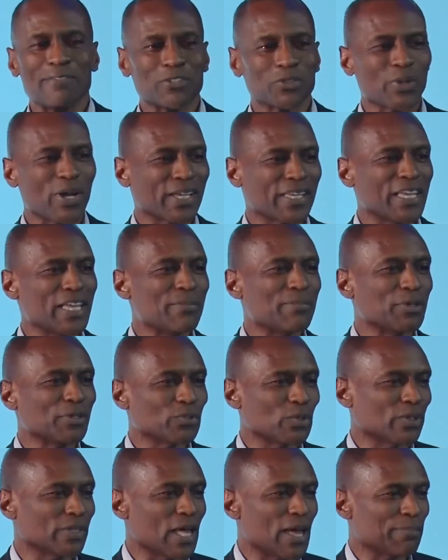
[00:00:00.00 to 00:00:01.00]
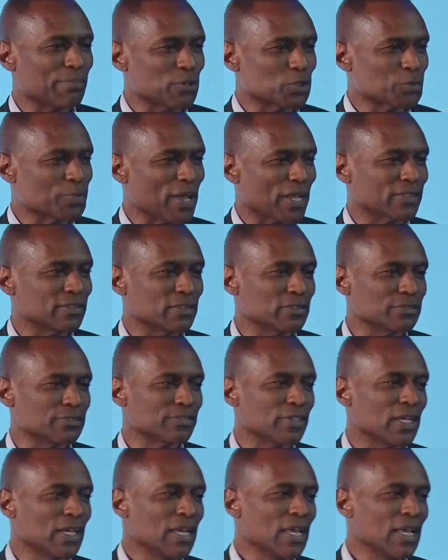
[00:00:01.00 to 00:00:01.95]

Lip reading: so I came in with that perspective.